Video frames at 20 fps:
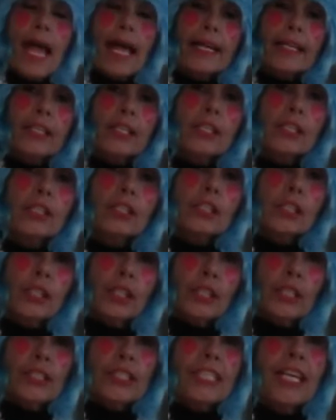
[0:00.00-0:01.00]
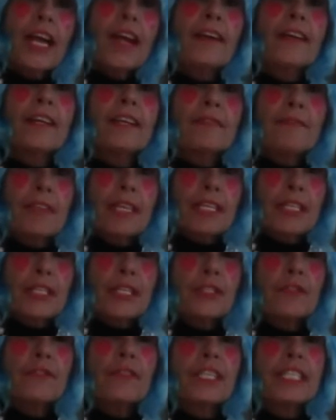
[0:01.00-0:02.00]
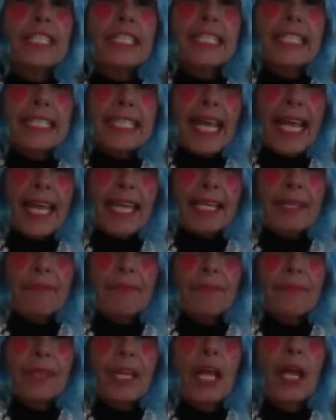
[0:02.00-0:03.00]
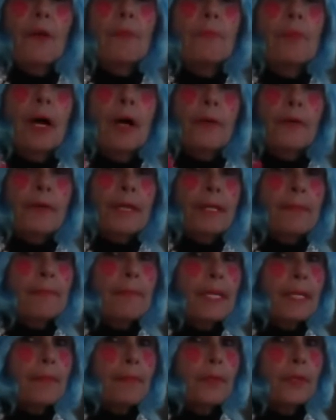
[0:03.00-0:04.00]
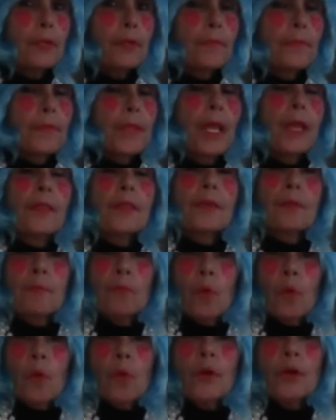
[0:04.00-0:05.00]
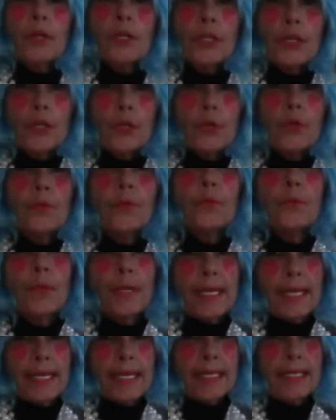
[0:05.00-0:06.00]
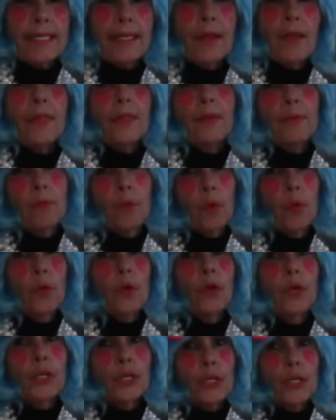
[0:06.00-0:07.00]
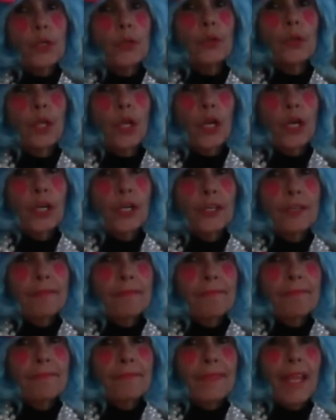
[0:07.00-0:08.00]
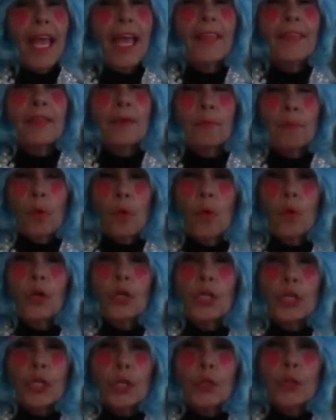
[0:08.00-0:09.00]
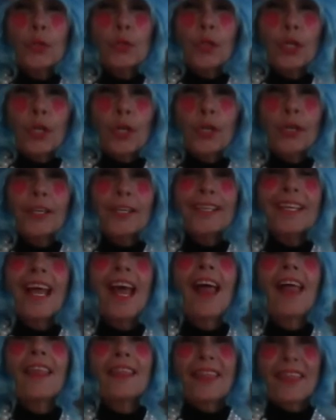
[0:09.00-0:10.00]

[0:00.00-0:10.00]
that concludes our adventure for today. But remember, the more you read, the more you learn. And the more you learn,